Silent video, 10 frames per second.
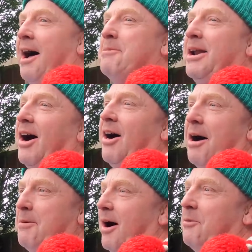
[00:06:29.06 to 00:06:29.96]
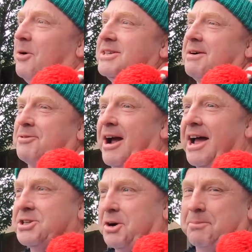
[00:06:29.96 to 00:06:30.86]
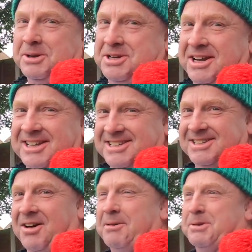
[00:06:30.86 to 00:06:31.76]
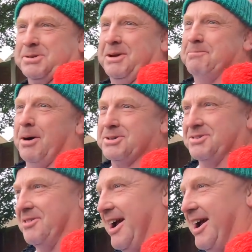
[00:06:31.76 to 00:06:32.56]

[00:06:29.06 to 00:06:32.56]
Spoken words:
I mean, I'm always up for job, but Jesus, not in between boxing